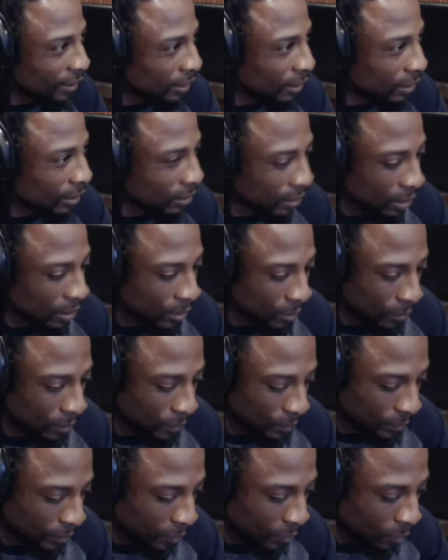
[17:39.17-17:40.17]
So
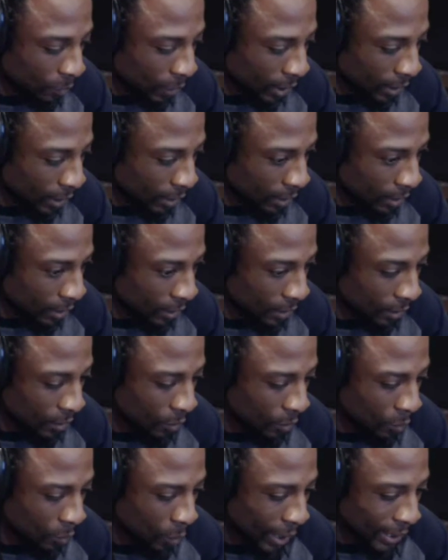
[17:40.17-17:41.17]
one of the
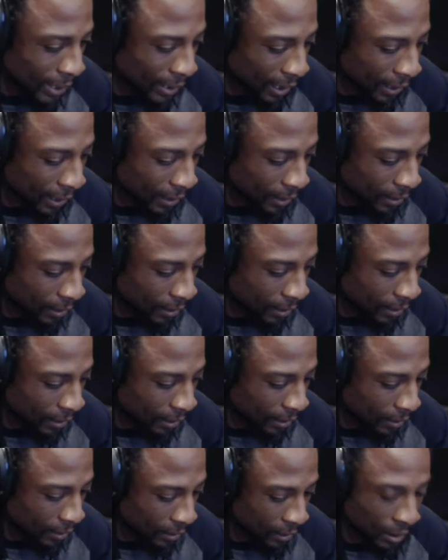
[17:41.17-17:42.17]
ways I could
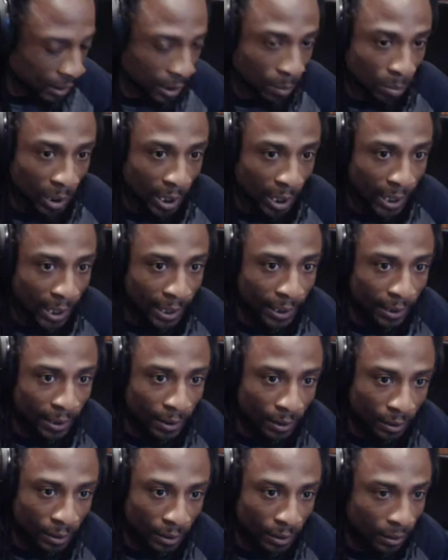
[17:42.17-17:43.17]
display
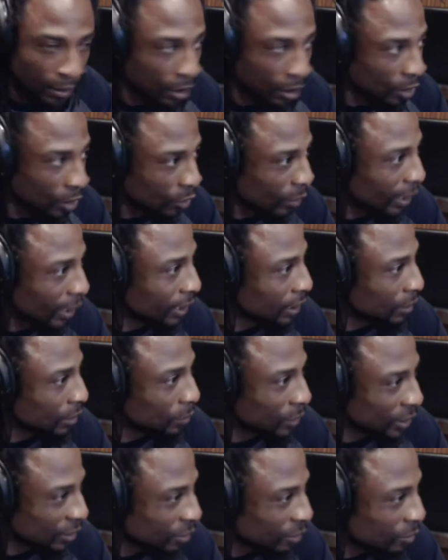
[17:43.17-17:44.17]
aggression
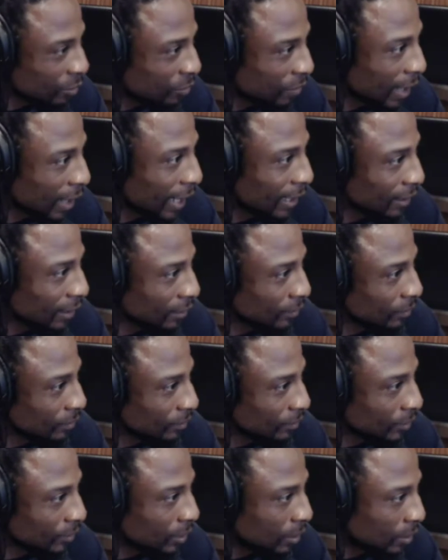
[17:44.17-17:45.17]
was through fighting.
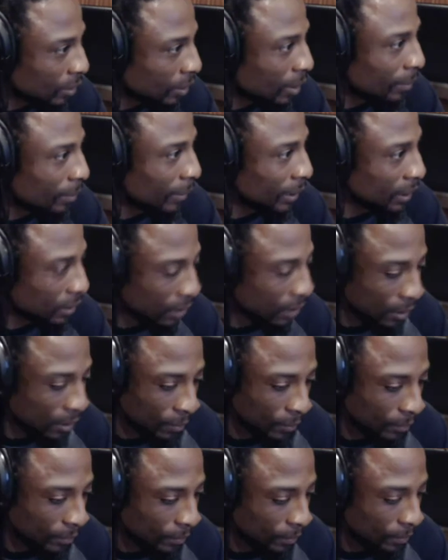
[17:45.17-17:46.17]
You know what I mean? So
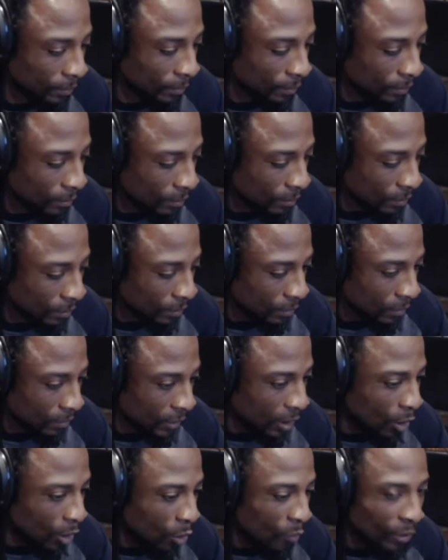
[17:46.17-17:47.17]
to
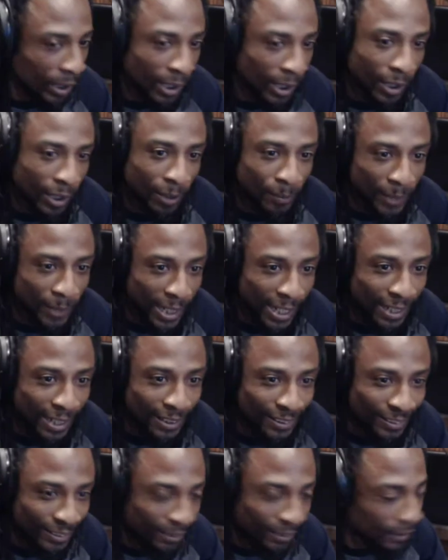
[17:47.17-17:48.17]
overcome that
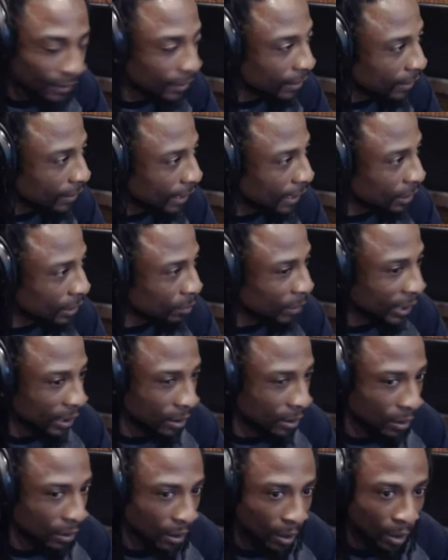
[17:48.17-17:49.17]
has
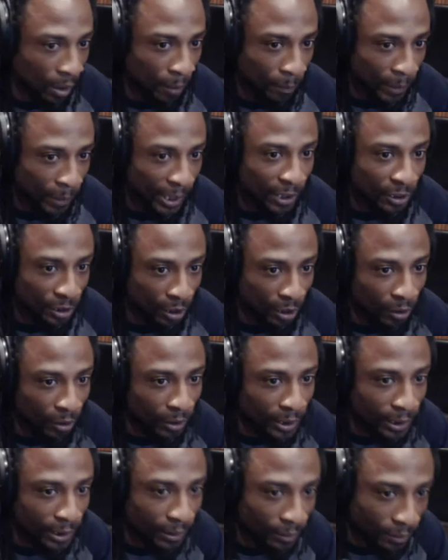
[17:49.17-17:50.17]
been a big
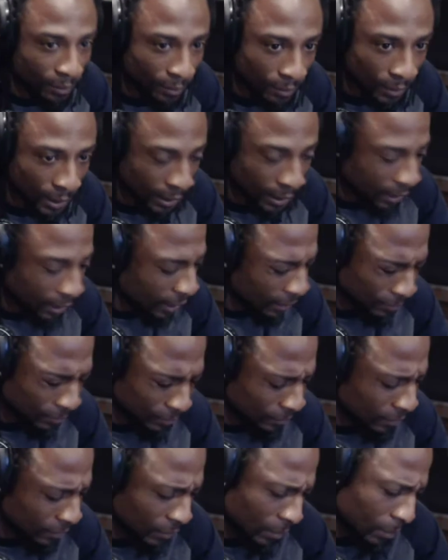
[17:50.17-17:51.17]
journey because
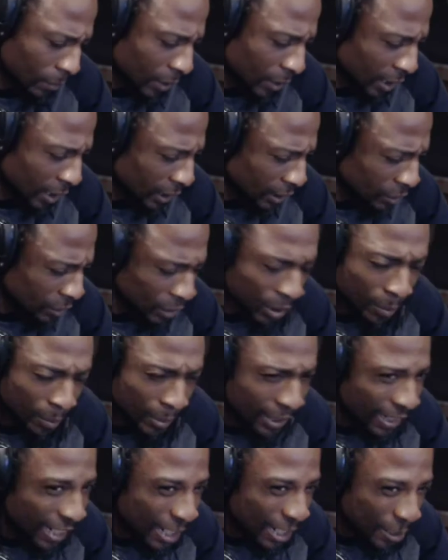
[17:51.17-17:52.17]
I used to be
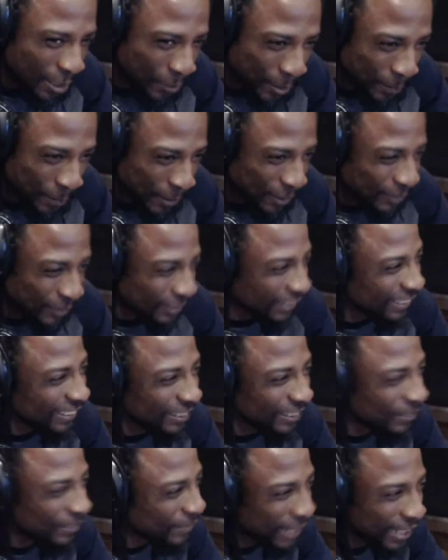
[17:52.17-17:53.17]
an angry person.
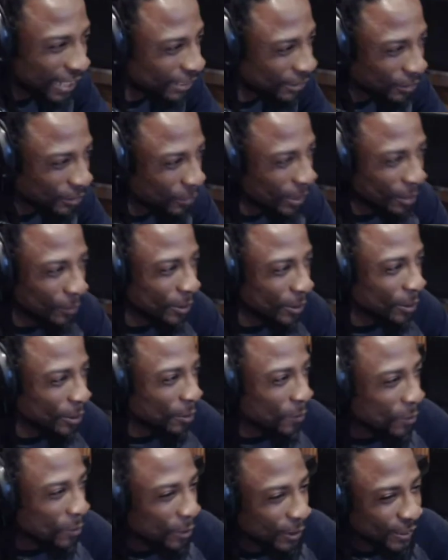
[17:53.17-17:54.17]
I'm not so angry no more.